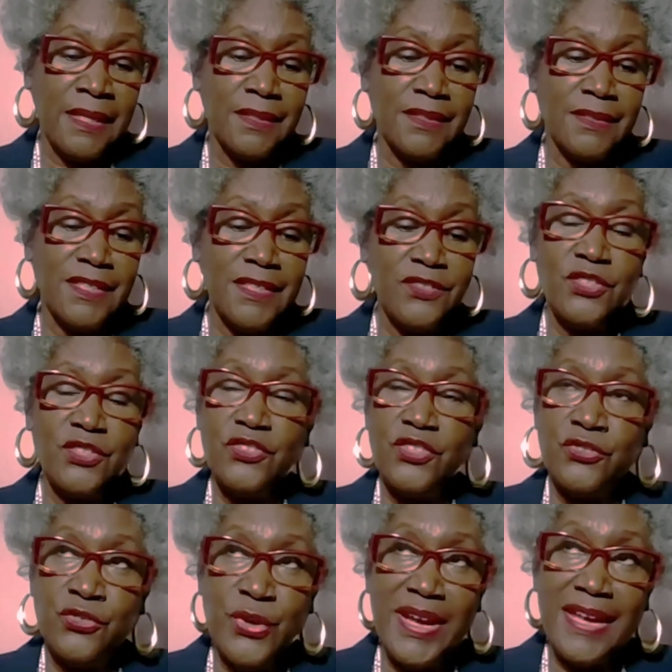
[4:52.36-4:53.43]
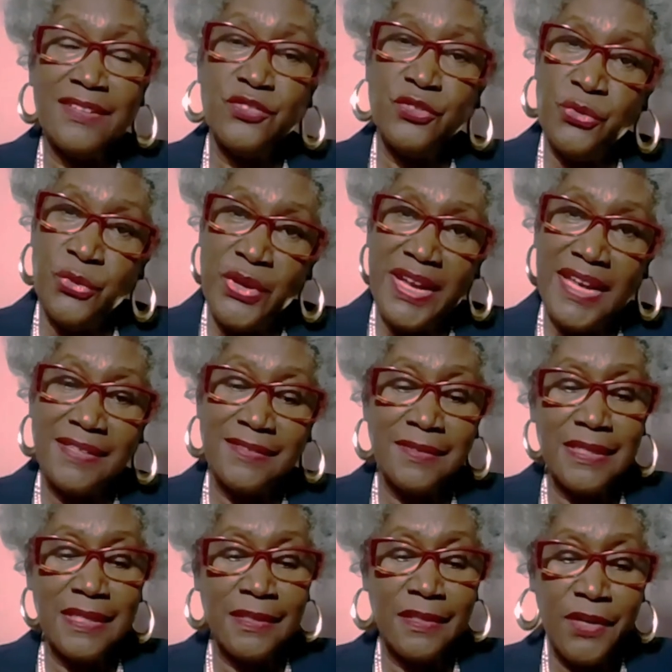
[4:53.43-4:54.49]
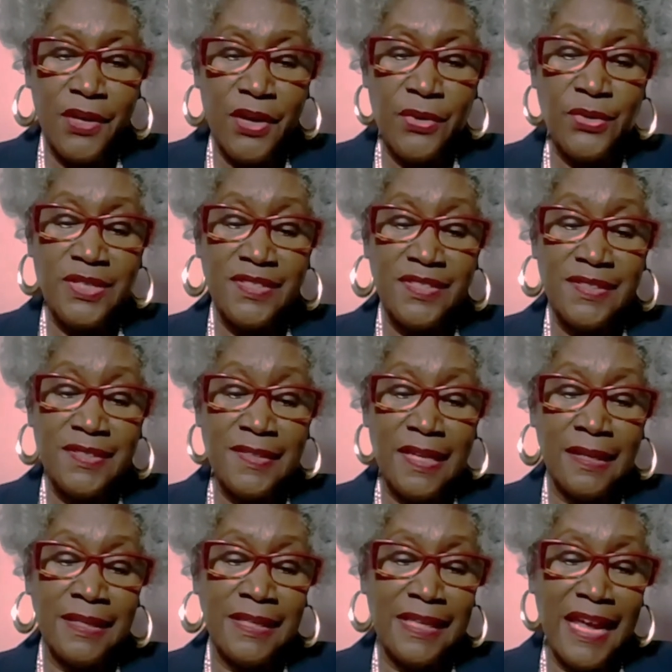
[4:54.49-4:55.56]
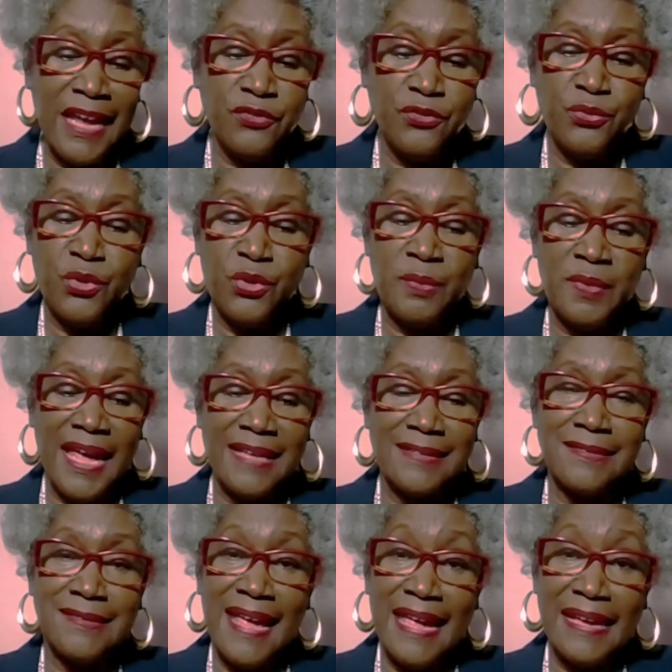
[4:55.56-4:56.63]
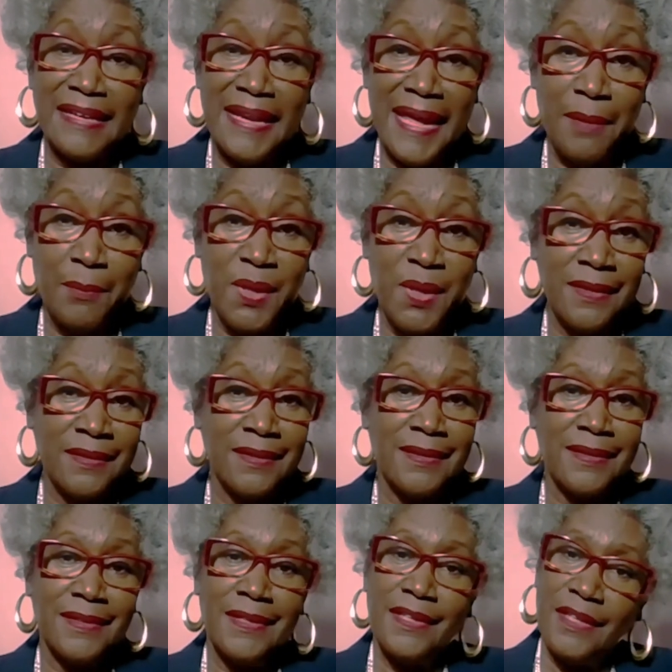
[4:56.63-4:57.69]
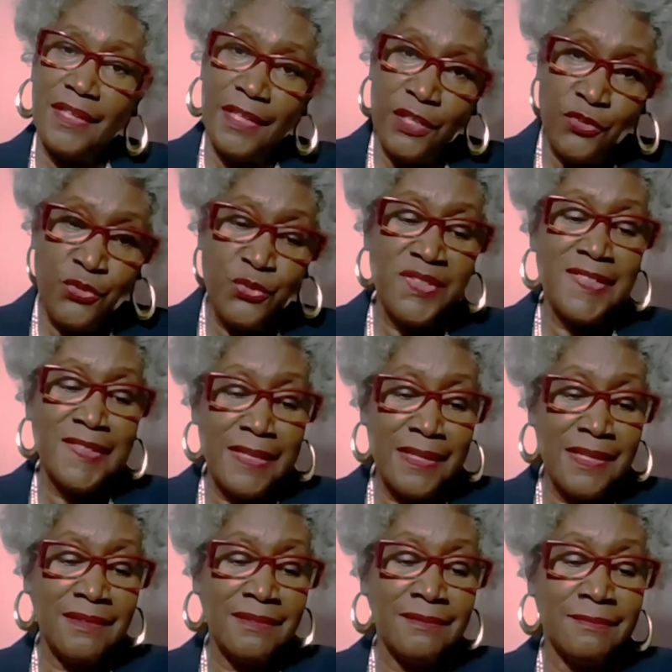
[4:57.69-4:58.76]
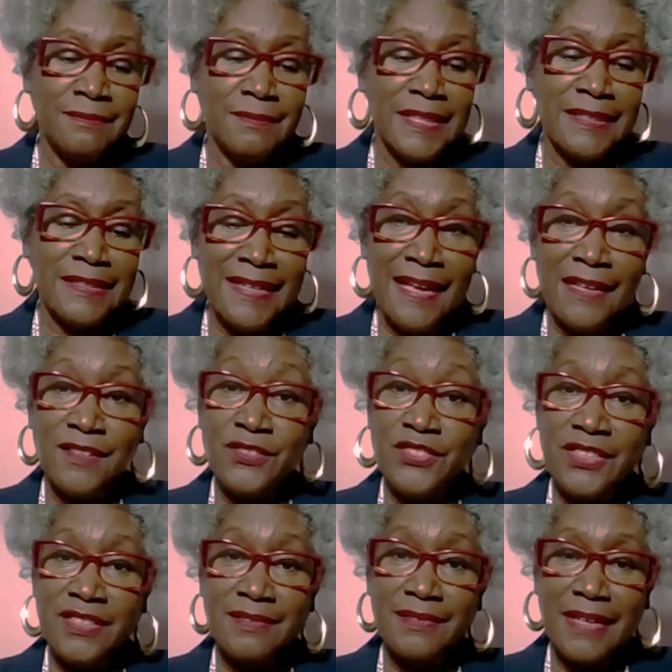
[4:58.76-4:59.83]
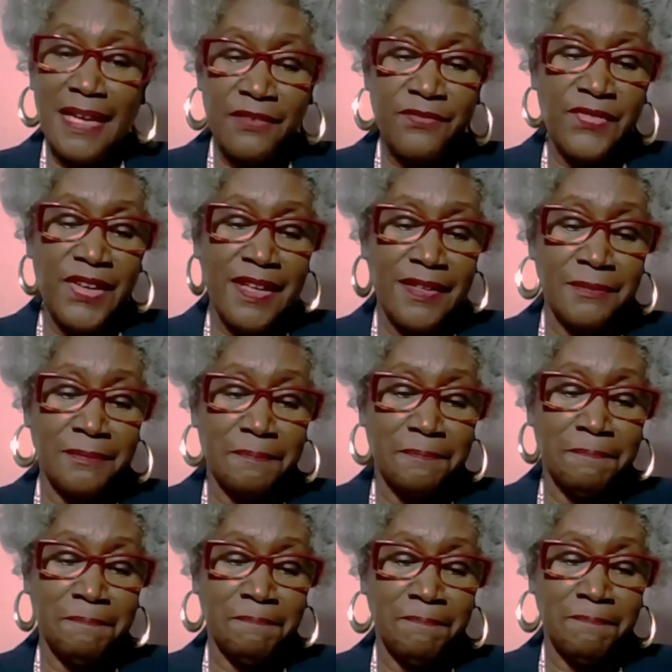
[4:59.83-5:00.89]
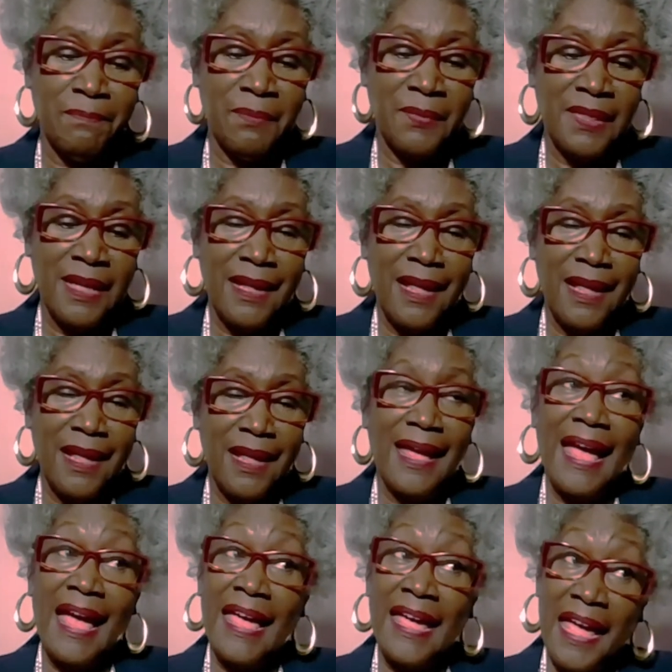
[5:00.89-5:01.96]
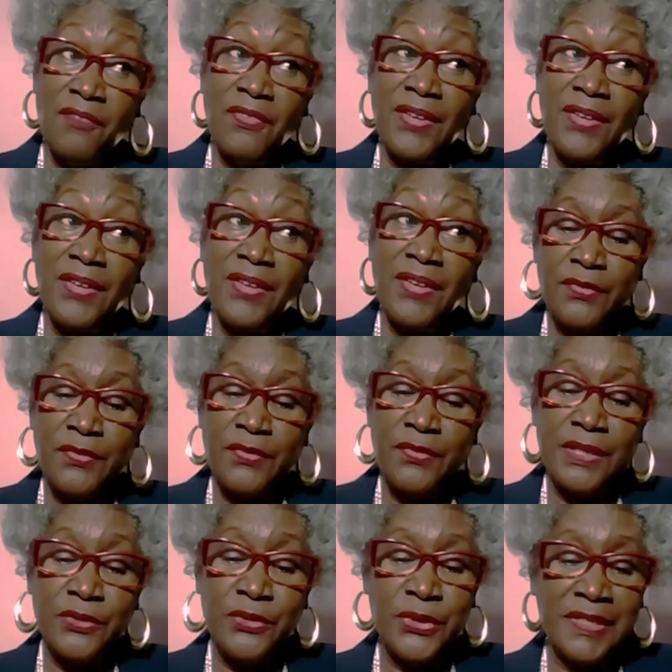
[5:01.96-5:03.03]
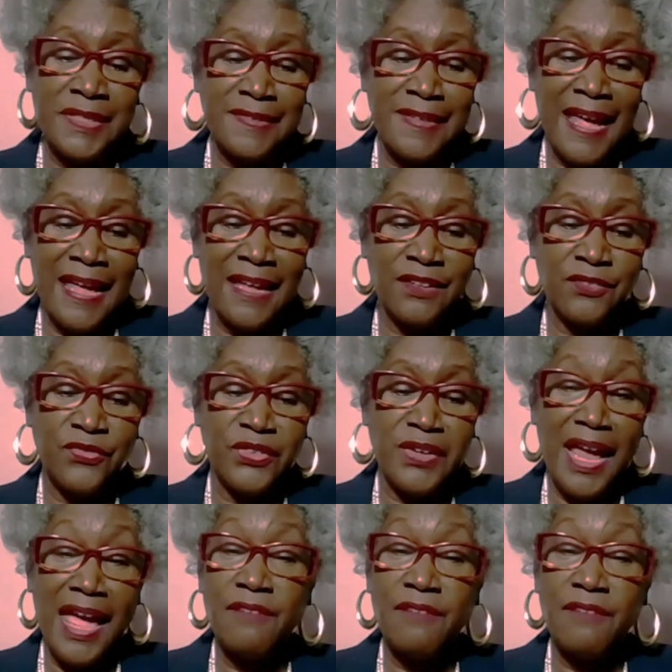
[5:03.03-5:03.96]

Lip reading: Teaching to transgress encourages a classroom that's dynamic, interesting, intelligent, and fun. I have, however, been criticized for not